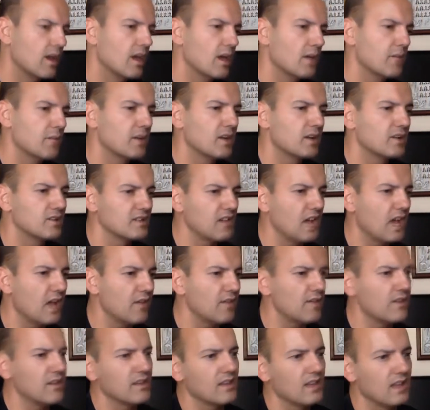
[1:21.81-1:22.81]
Because I
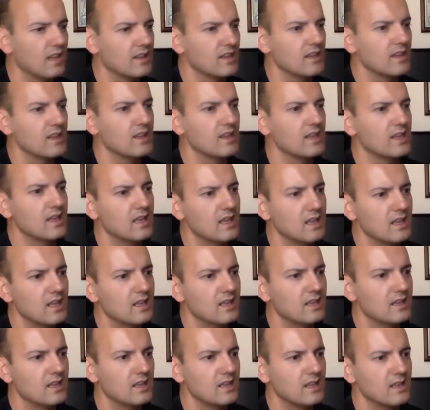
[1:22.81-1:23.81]
think that
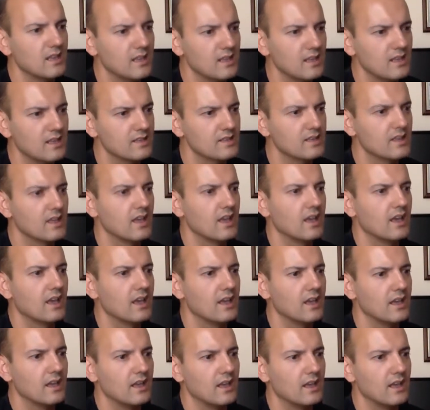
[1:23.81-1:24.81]
it is
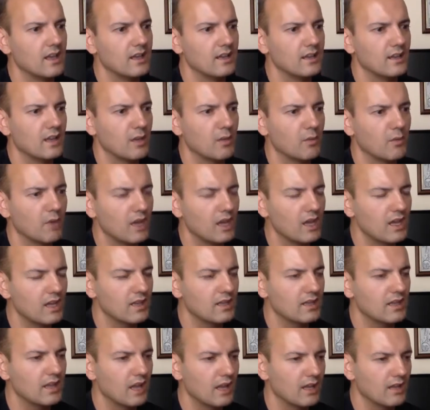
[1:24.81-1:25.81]
the way
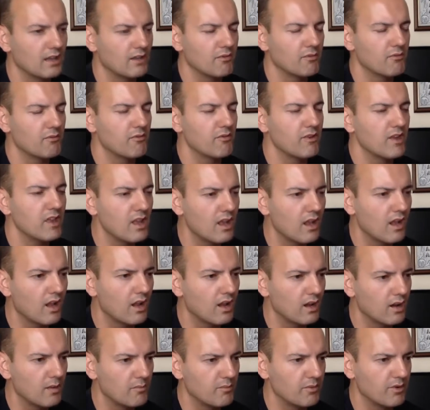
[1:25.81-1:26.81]
that
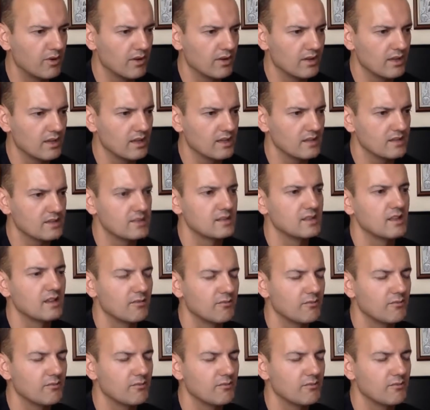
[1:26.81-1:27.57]
real projects,